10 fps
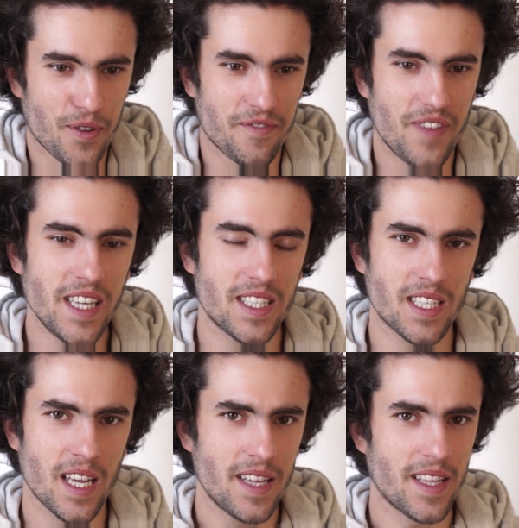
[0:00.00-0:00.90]

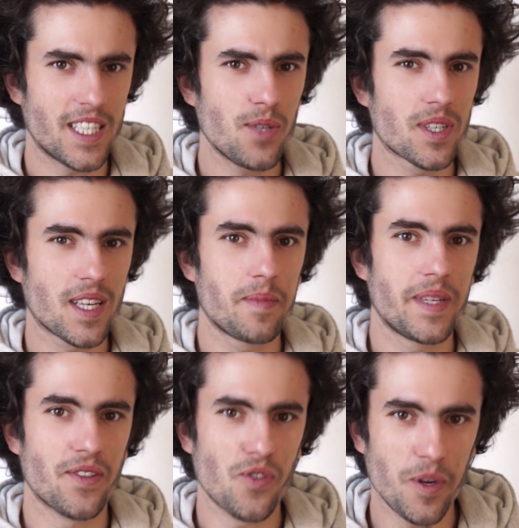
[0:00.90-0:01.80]
face that she was a little
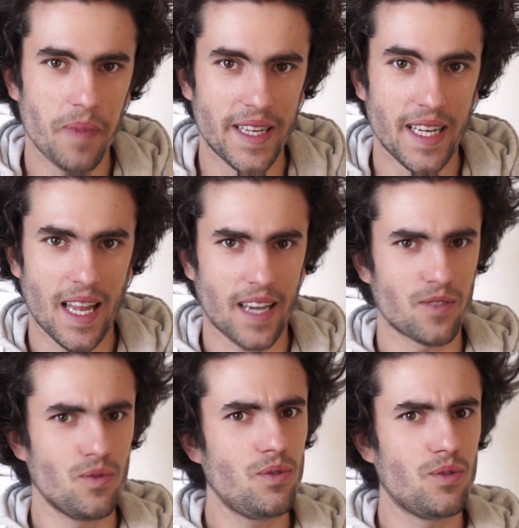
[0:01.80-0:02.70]
bit annoyed by that. Like,
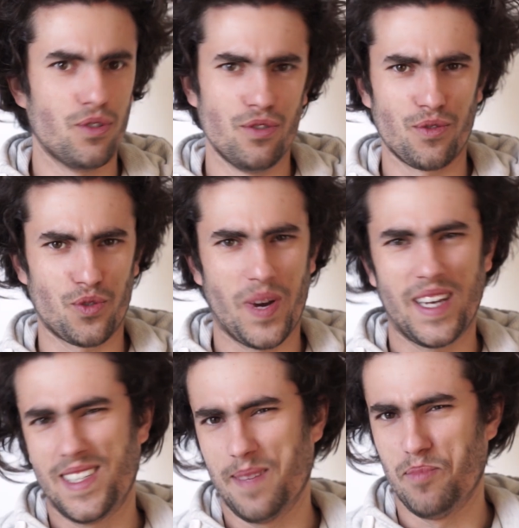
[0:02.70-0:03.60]
ooh, you don't
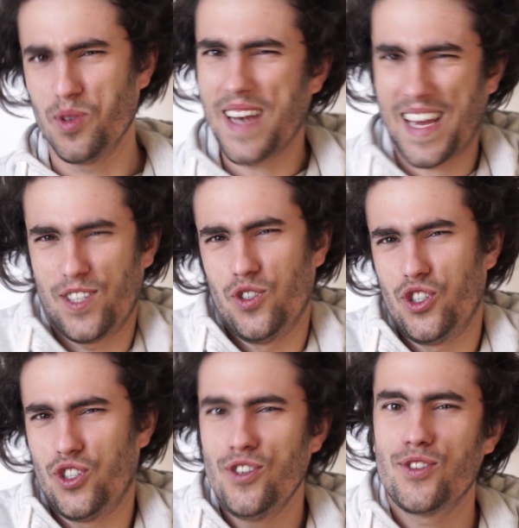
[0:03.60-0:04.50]
credit that book. Like, you
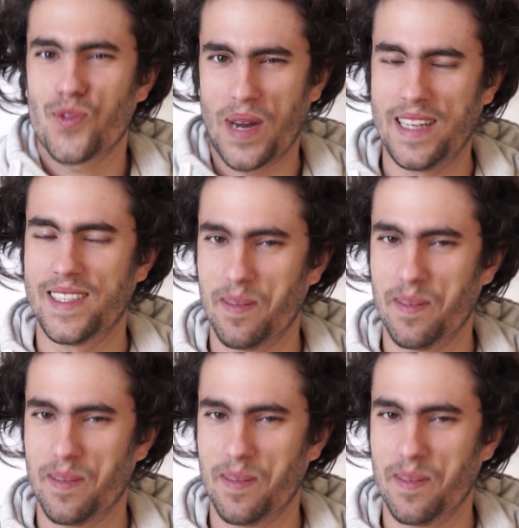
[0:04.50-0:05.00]
should credit